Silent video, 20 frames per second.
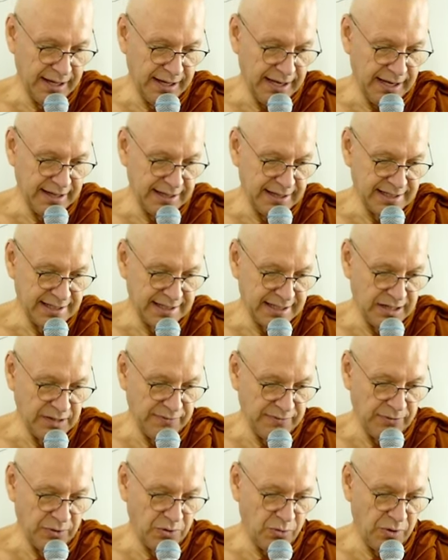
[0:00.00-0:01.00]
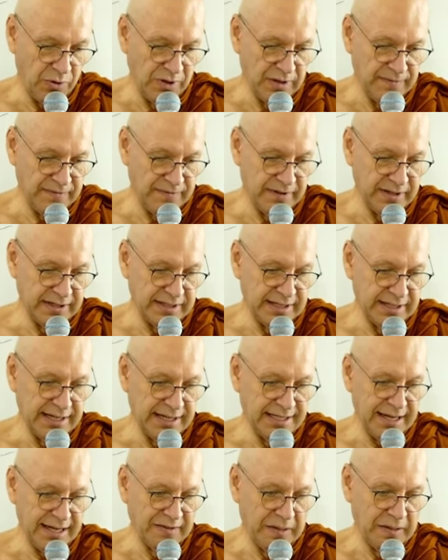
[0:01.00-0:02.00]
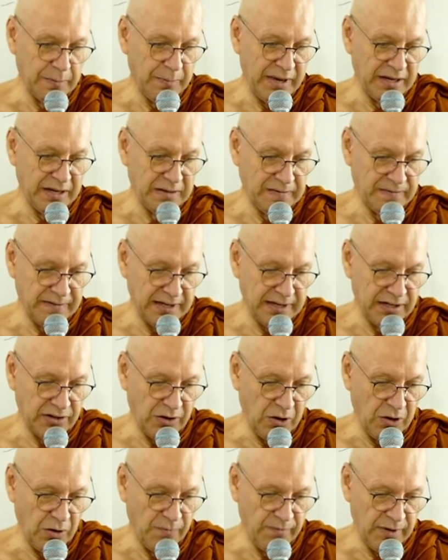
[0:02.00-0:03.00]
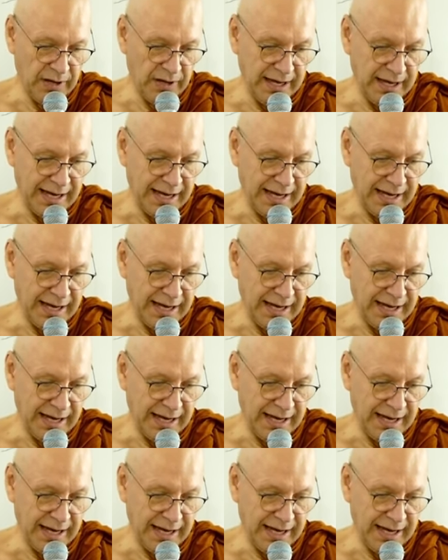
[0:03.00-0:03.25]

and that skillful qualities have the benefit of